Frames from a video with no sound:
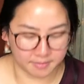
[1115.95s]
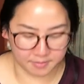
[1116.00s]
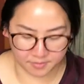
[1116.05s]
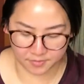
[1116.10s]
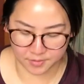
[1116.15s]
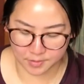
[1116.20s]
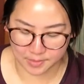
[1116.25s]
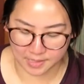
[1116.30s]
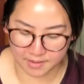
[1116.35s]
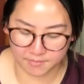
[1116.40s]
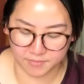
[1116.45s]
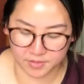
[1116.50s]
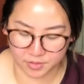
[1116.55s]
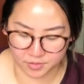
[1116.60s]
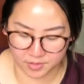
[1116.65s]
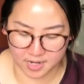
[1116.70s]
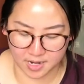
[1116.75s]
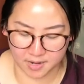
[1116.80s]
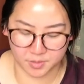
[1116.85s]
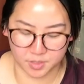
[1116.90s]
If you haven't
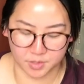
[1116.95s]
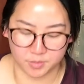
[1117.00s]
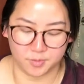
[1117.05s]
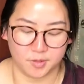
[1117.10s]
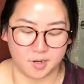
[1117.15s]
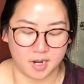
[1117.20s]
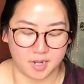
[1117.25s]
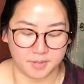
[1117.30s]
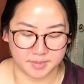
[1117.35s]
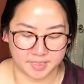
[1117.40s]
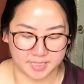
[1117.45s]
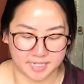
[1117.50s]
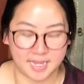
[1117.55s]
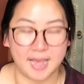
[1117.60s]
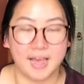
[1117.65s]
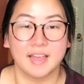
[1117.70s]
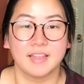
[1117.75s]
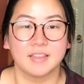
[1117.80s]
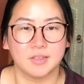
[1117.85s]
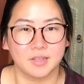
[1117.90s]
grabbed your props yet,